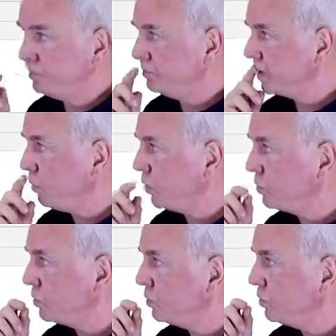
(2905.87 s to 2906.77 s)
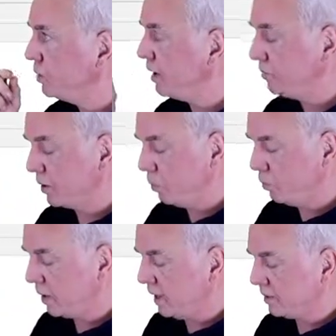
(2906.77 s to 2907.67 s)
I want to have my
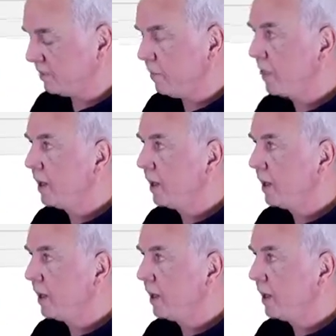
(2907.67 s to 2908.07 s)
comparator